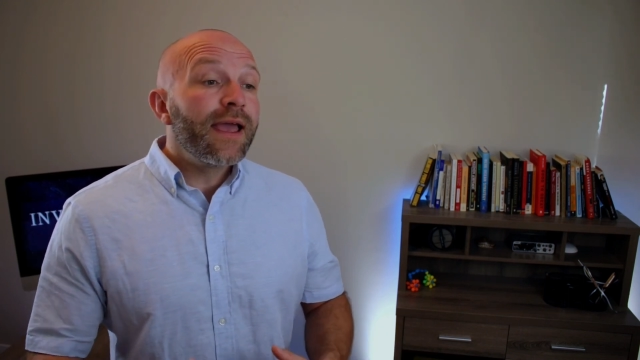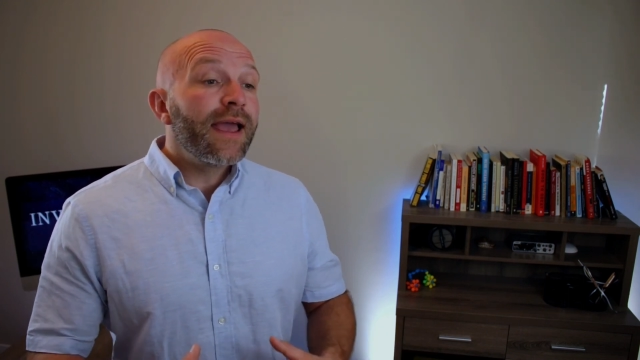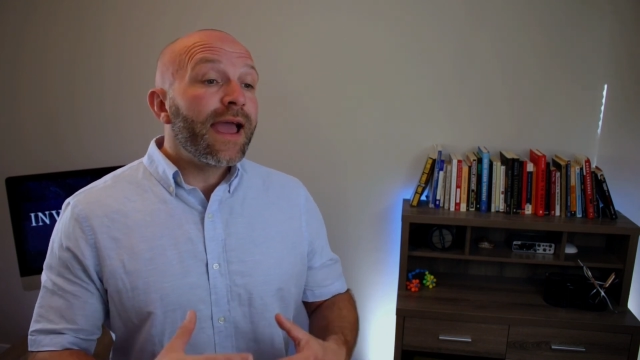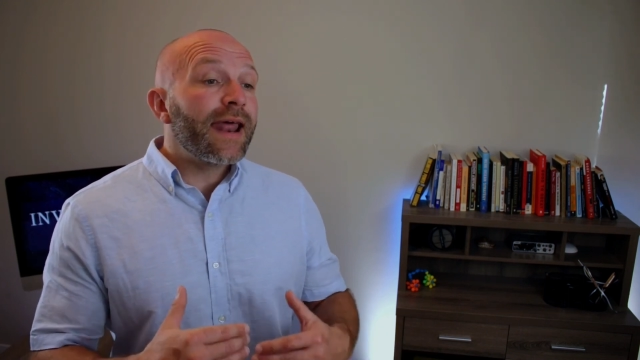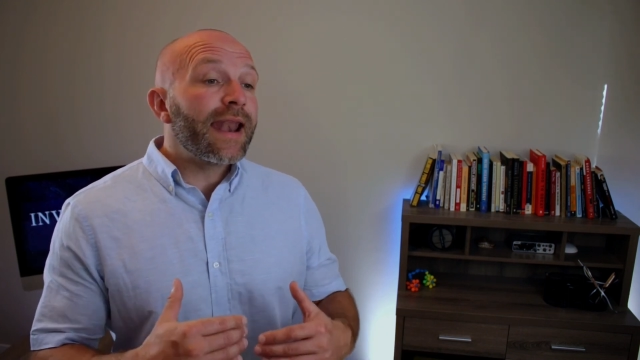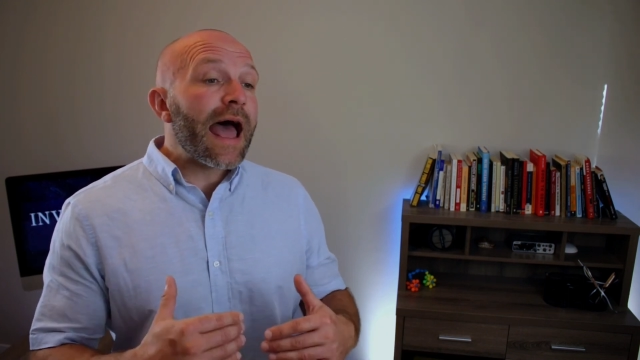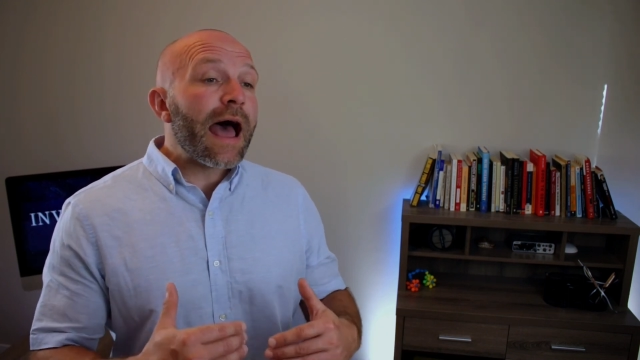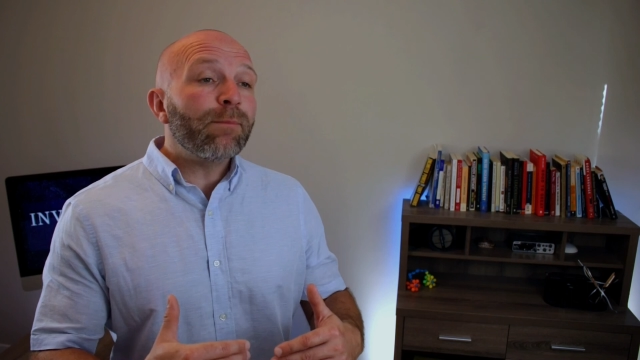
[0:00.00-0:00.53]

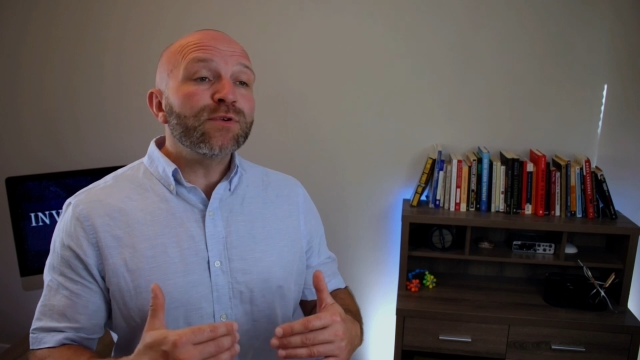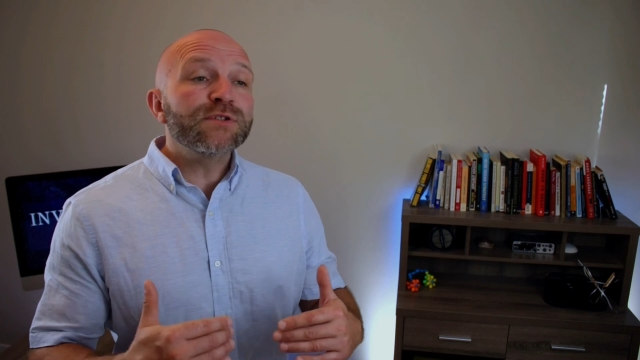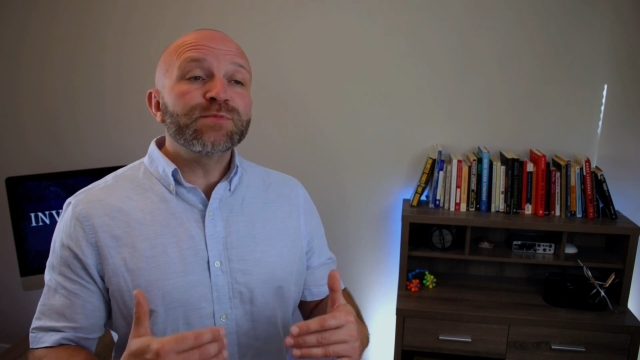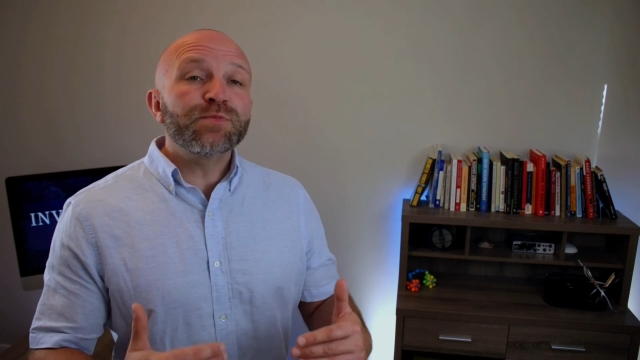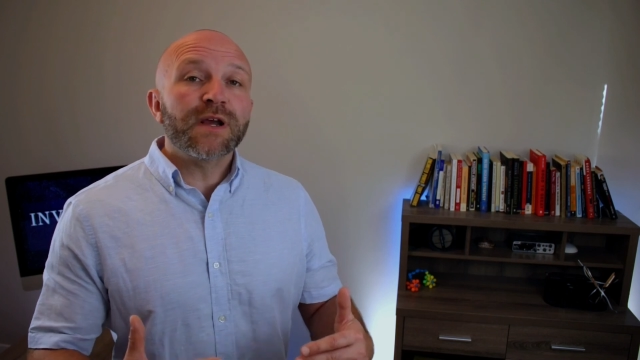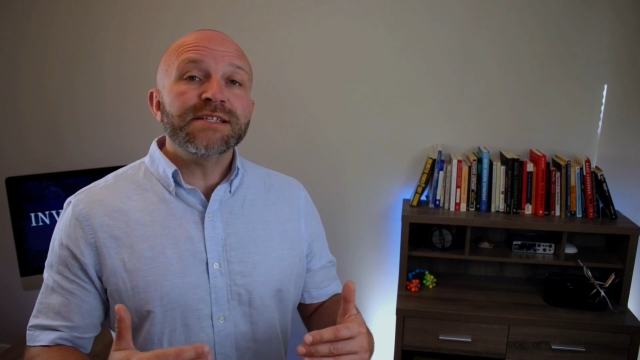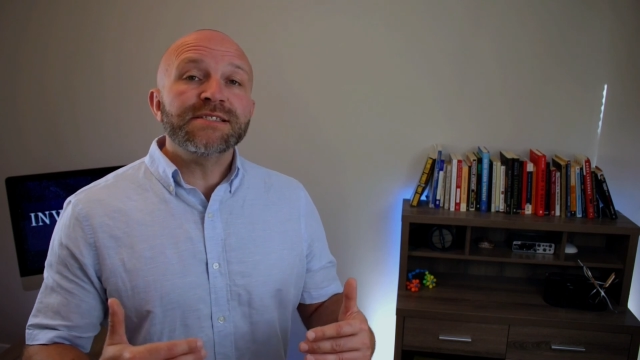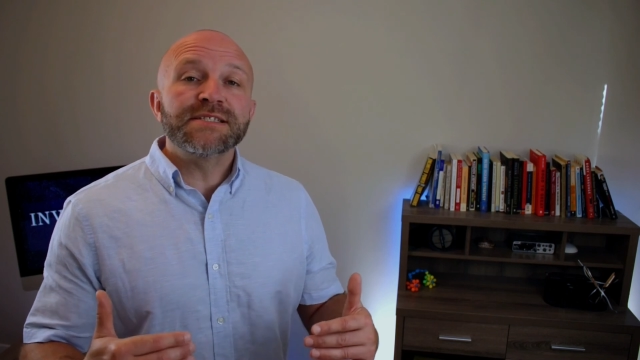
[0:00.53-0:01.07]
and Apple's
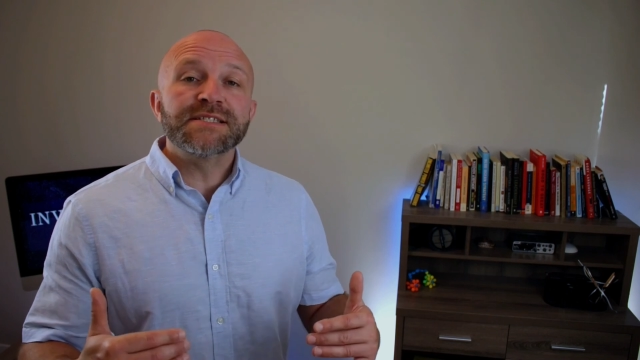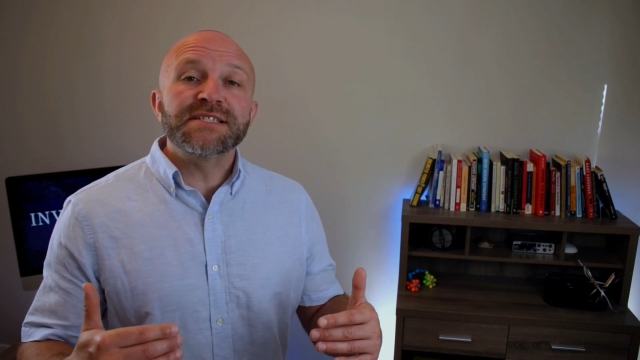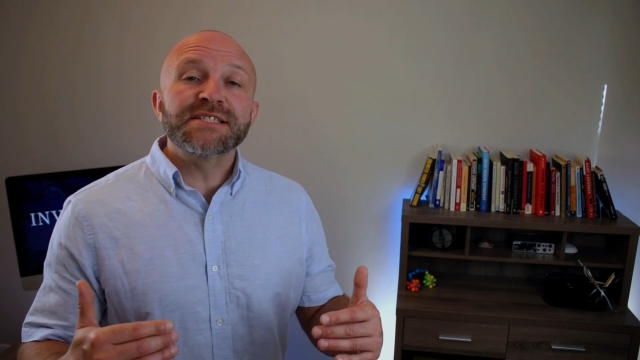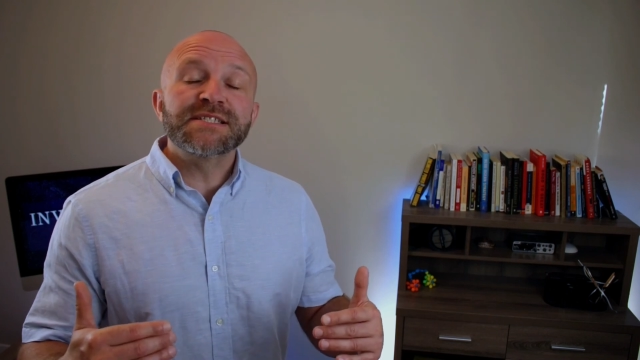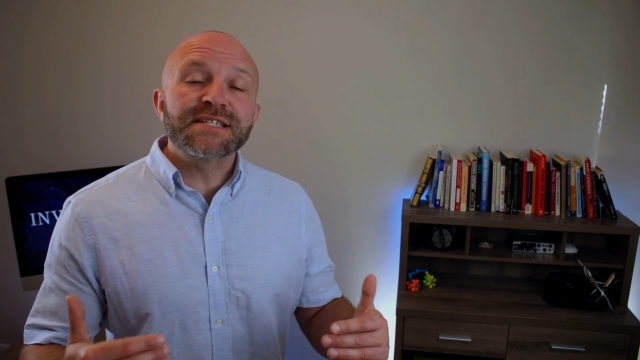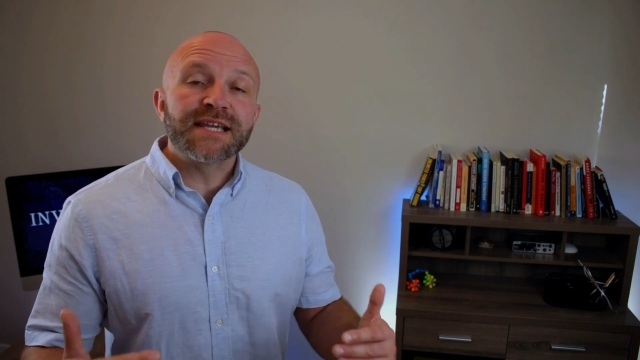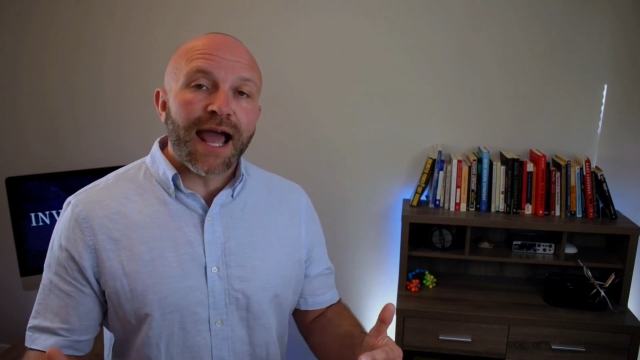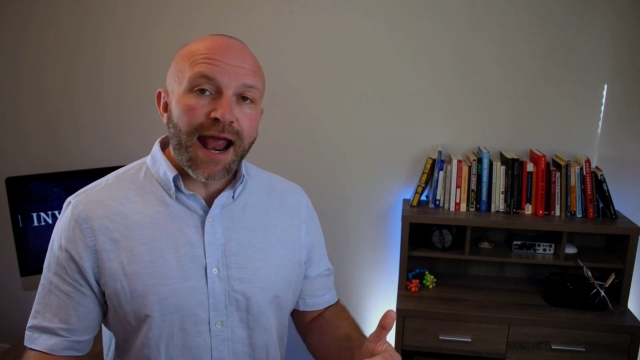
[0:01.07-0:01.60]
prices
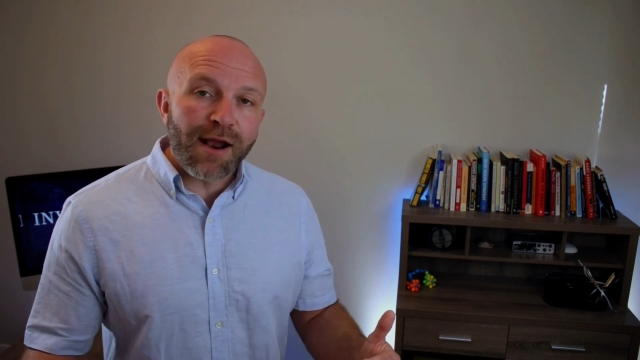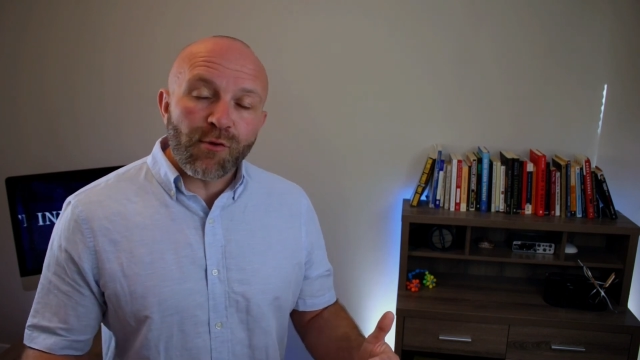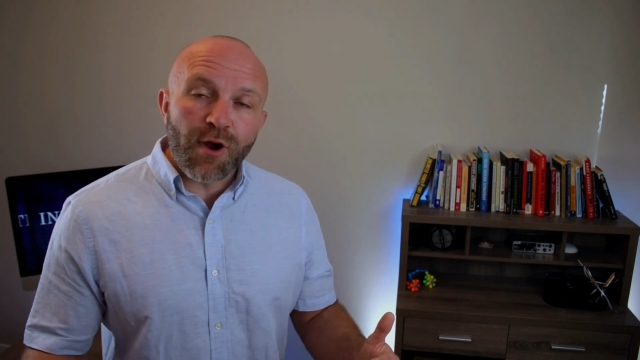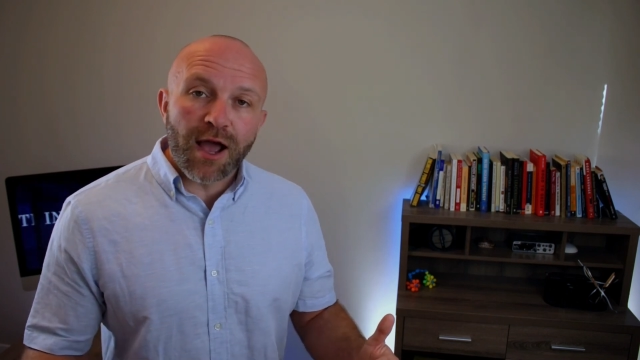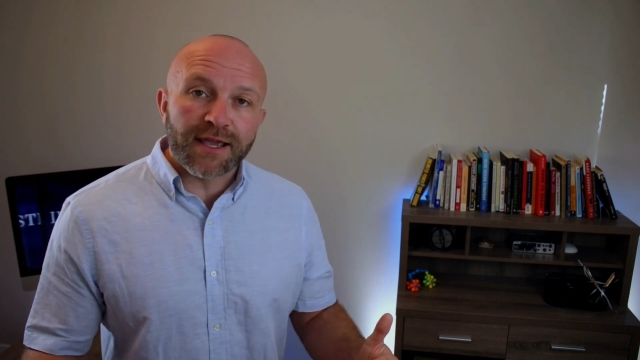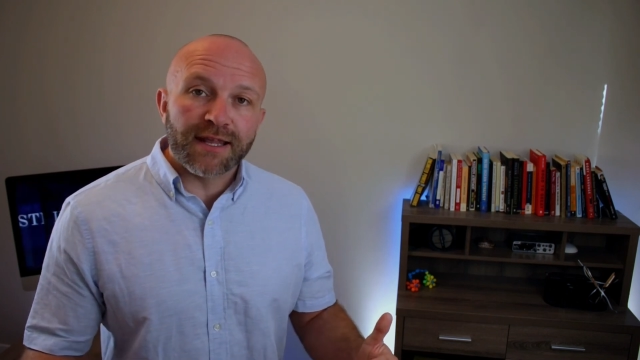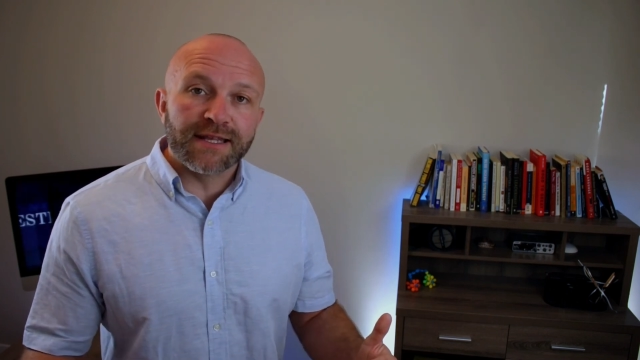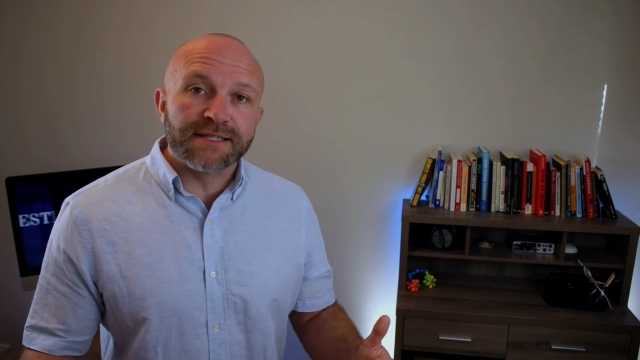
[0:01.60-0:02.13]

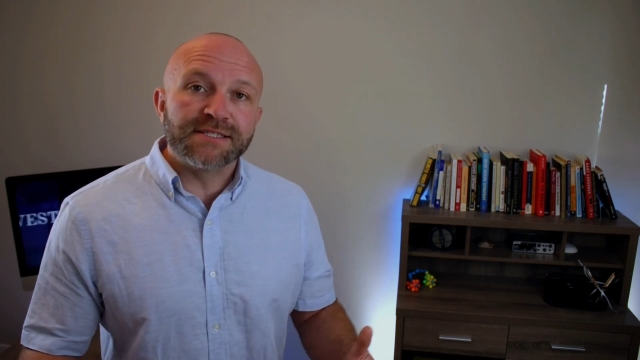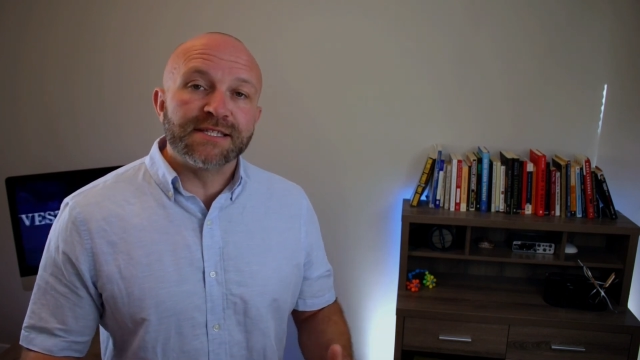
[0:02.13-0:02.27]
skyrocketed